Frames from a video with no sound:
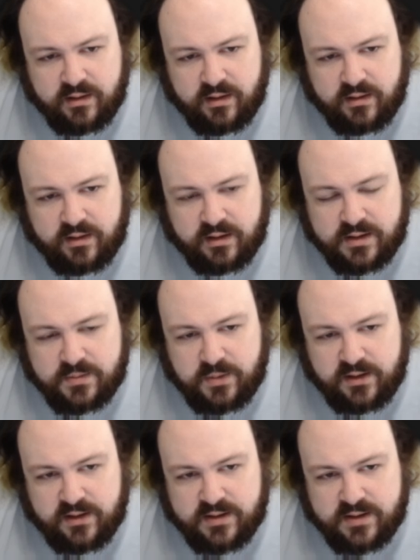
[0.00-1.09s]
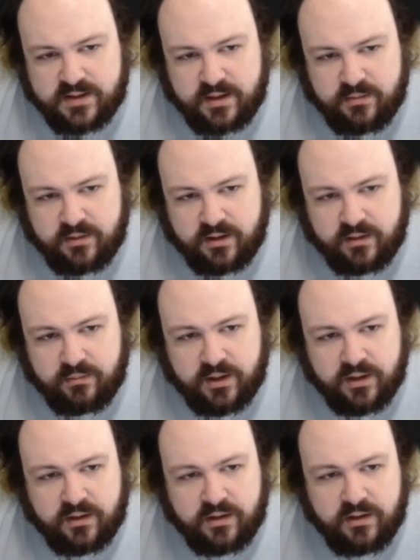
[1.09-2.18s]
I think this button does the same thing,
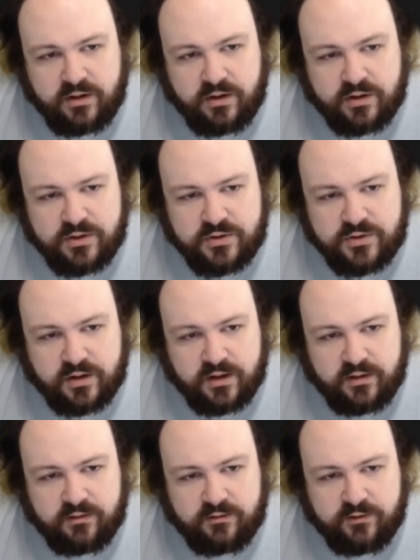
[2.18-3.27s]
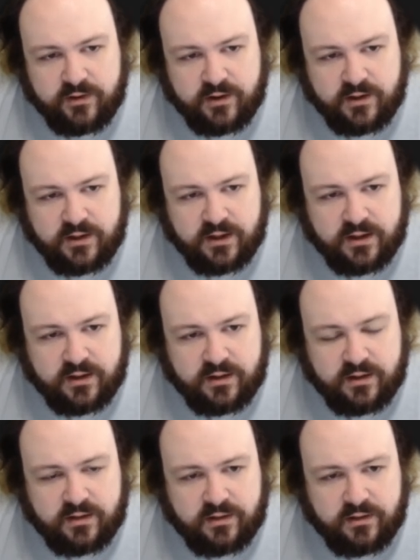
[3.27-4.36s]
but you can try finding it
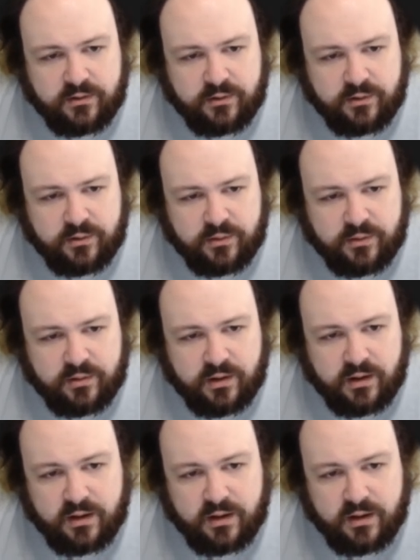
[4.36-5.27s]
through